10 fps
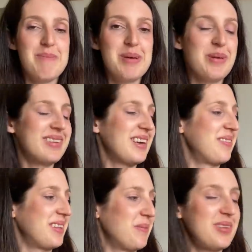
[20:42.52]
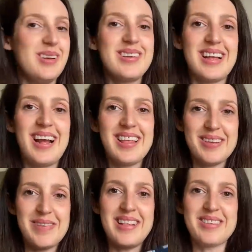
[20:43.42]
and make myself some too because I like
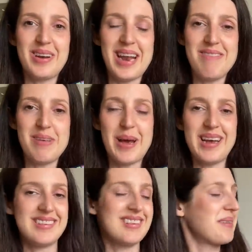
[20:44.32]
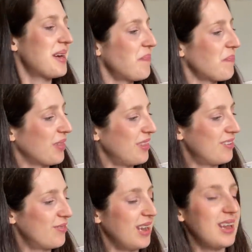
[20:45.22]
the fact it's got a navy base as well. I think
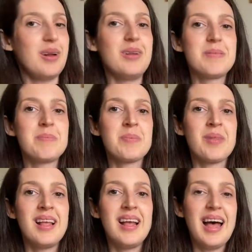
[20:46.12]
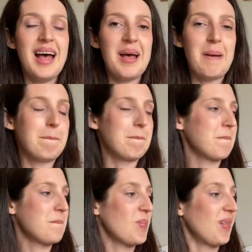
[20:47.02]
it's really cute. Um,
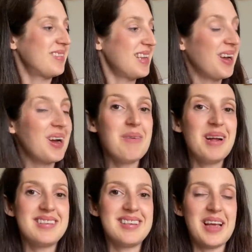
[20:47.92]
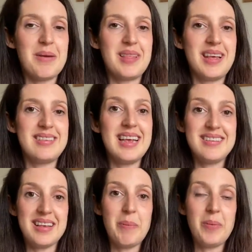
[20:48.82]
so yeah, I can't wait to sew with this. It
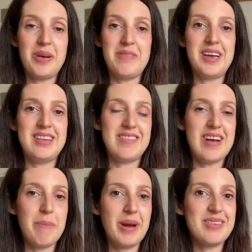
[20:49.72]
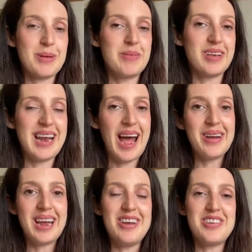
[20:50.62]
is up on First of Fabric's website now
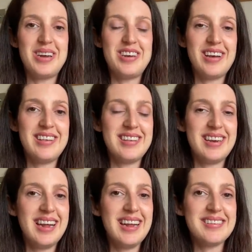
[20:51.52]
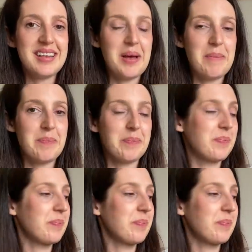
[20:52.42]
in case you're interested in it. Um,